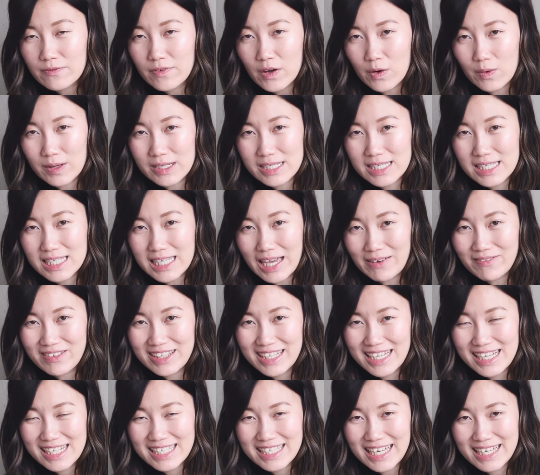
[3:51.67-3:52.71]
a very
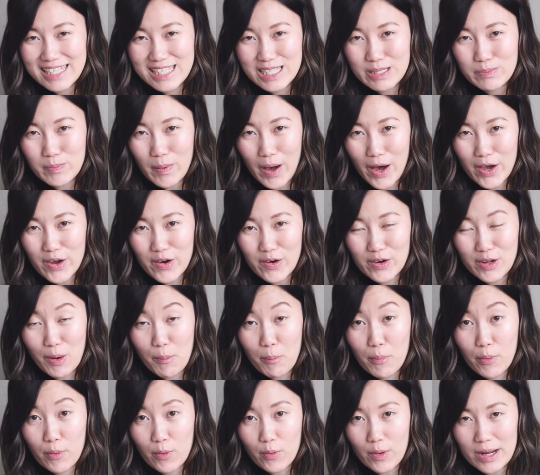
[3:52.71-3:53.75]
70s
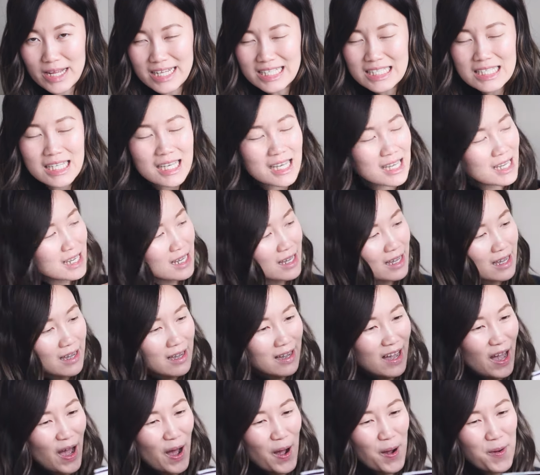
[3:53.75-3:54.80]
inspired print.
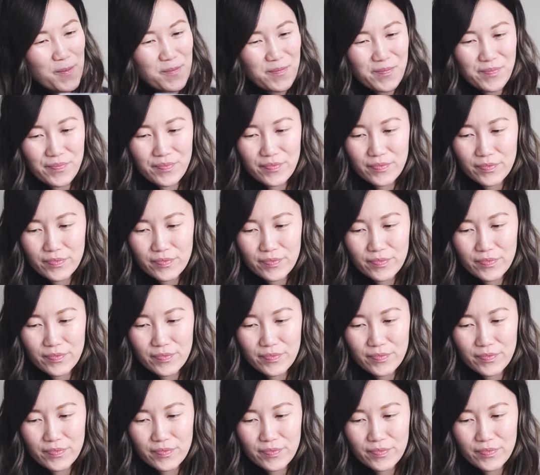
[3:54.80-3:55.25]
Um,